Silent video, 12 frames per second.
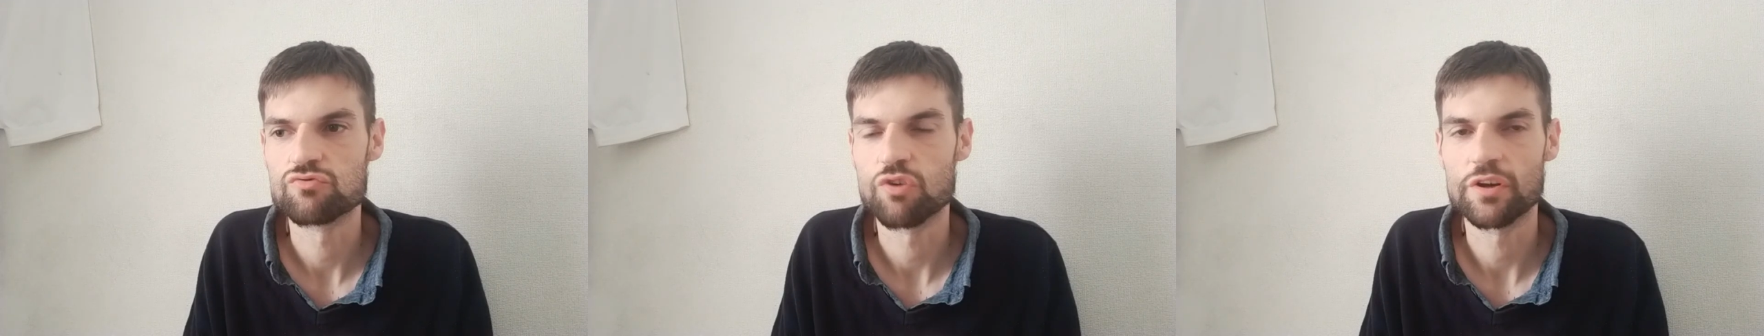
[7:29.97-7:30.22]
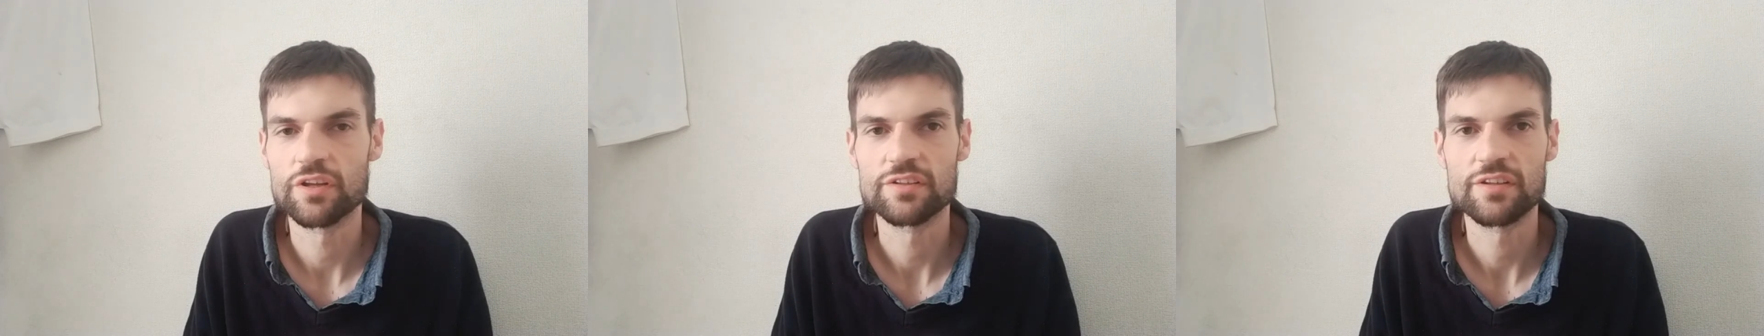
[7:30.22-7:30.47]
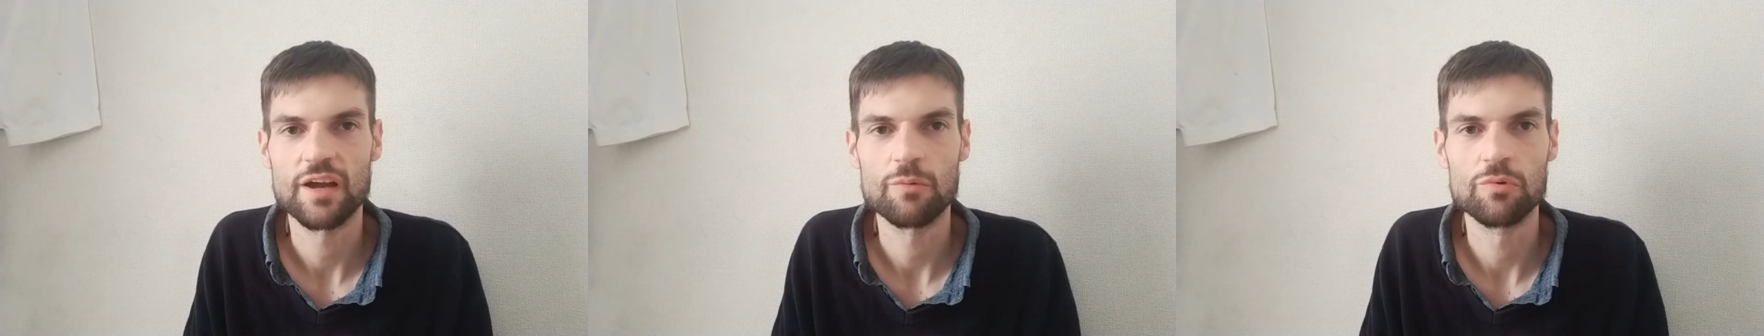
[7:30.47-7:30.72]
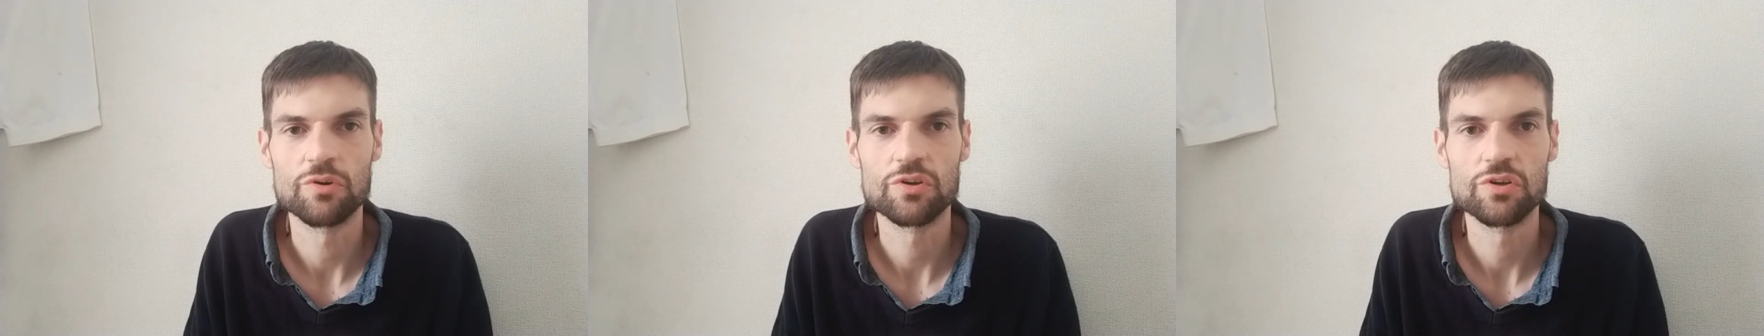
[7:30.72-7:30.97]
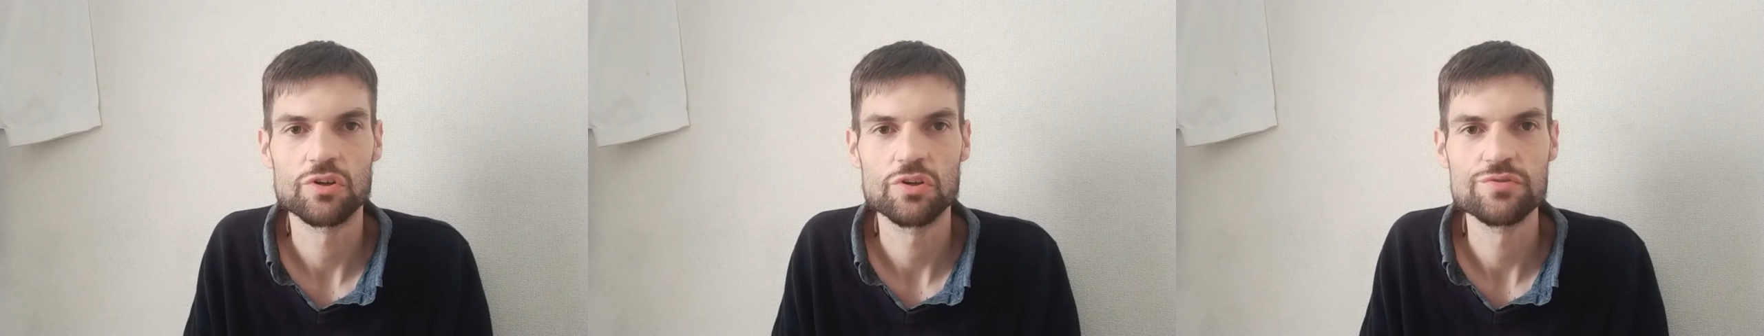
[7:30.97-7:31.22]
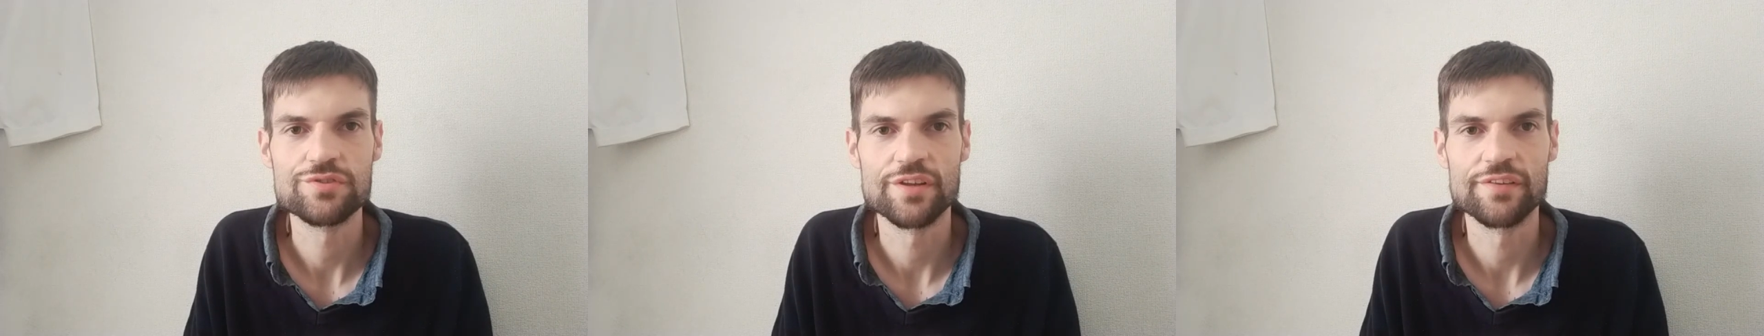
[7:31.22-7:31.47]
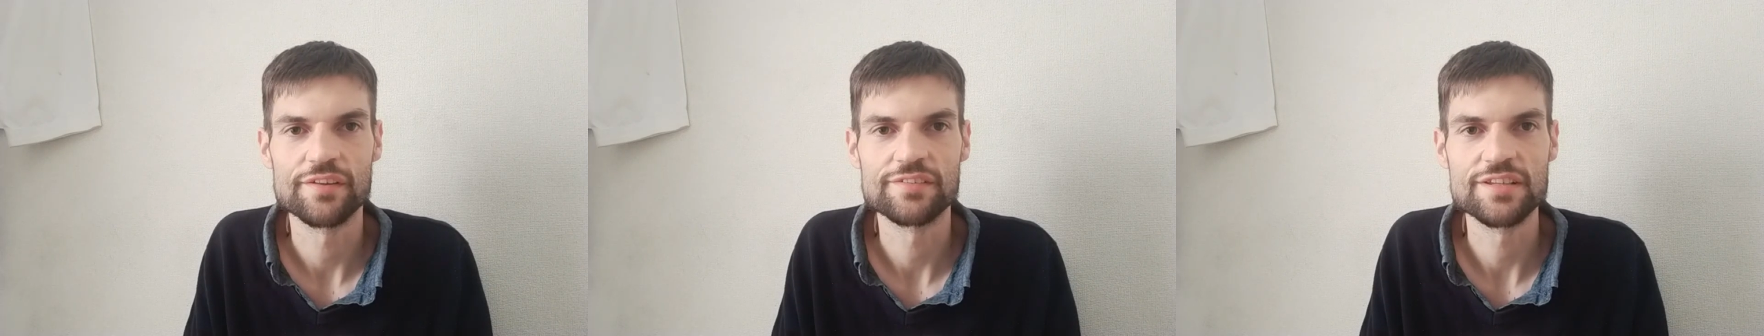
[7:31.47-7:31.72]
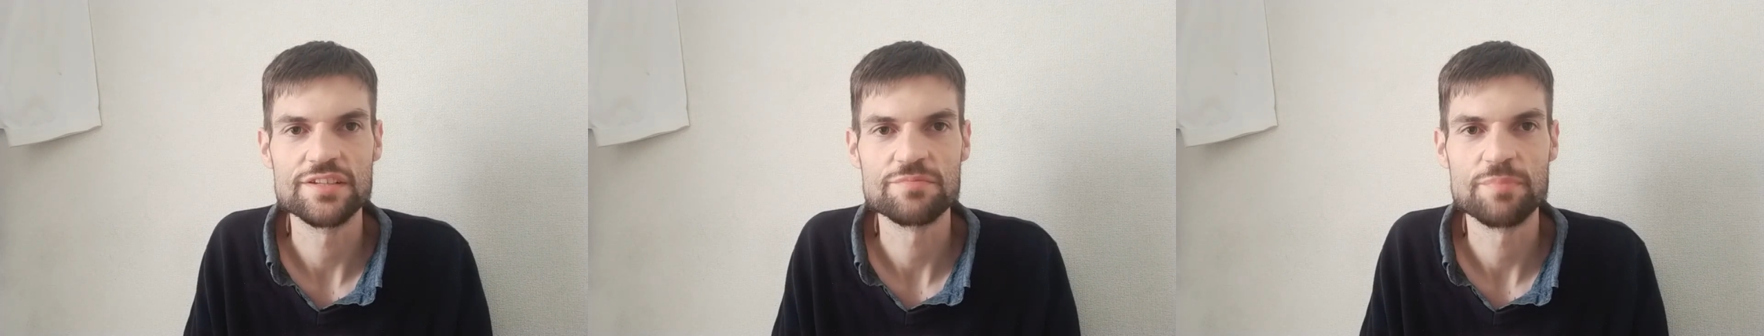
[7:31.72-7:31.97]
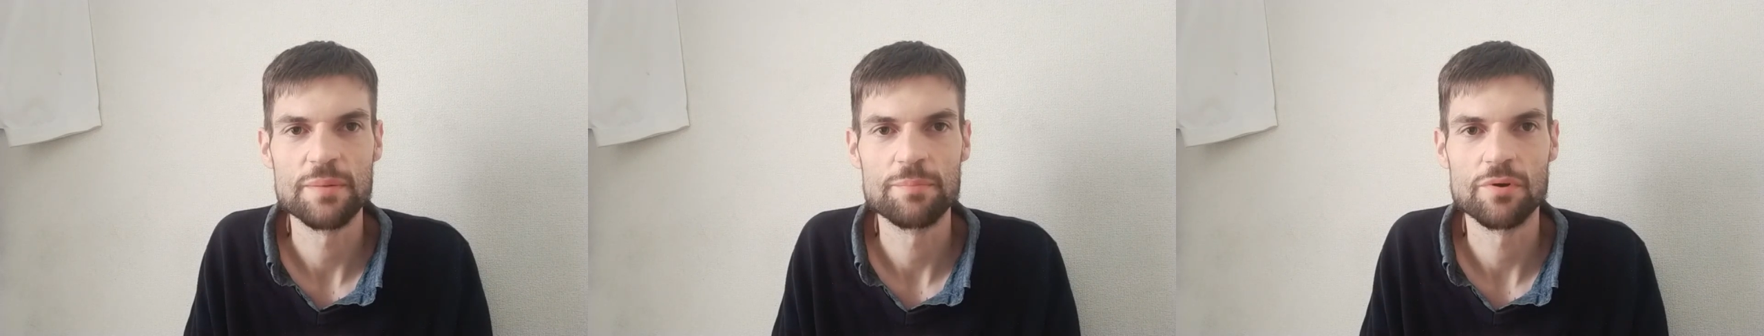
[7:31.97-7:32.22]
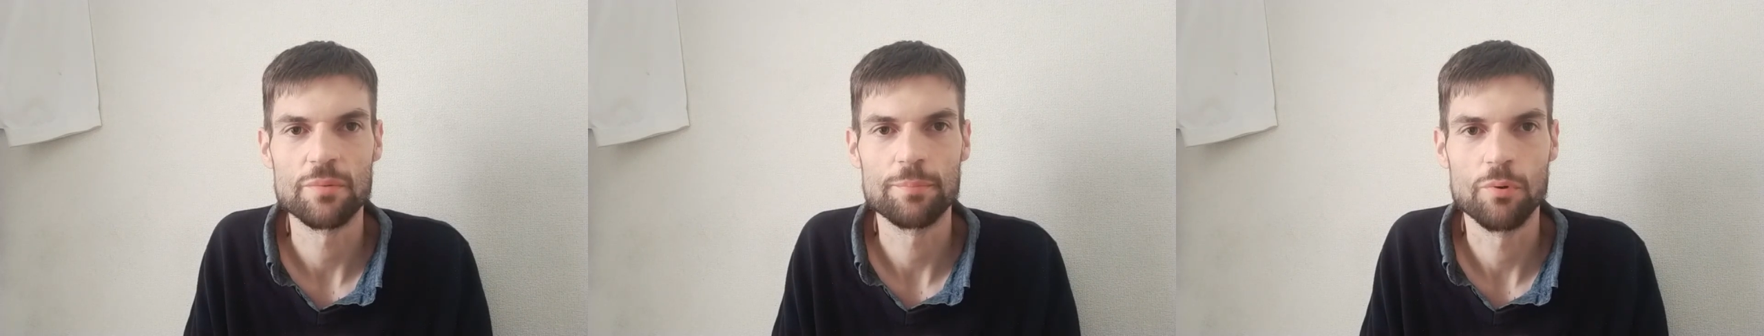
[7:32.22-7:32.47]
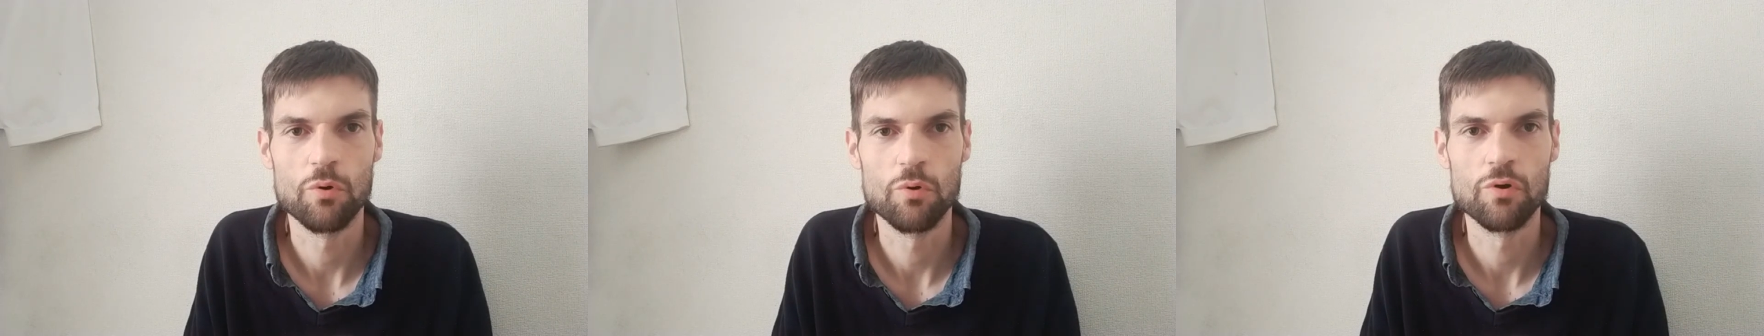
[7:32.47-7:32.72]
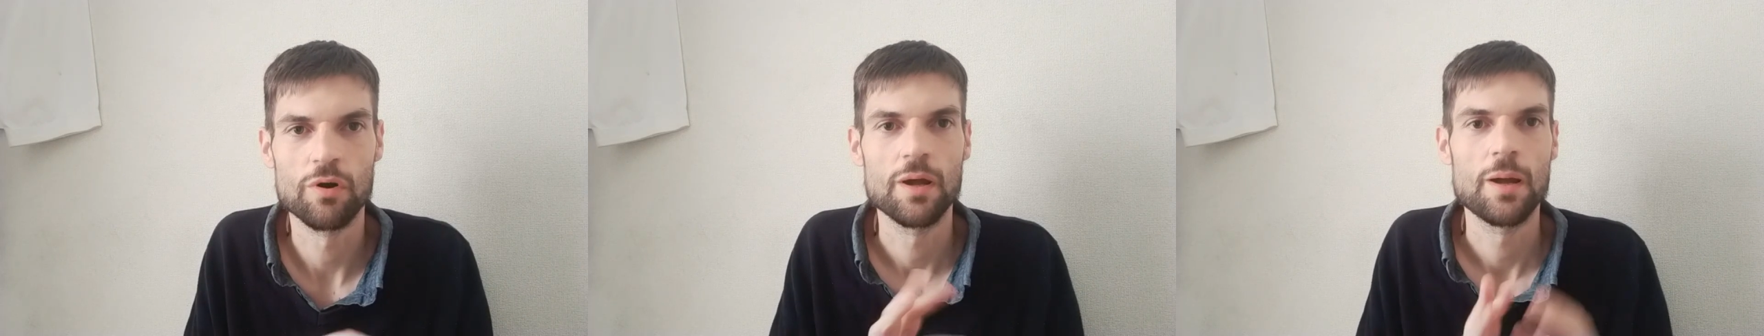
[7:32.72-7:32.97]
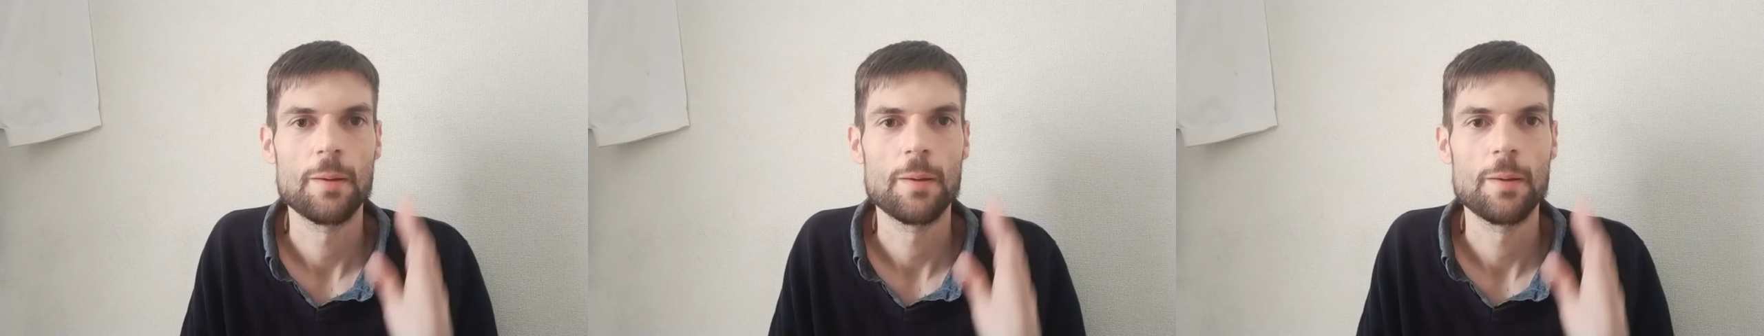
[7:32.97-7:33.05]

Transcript: running to that one conclusion that these people are poor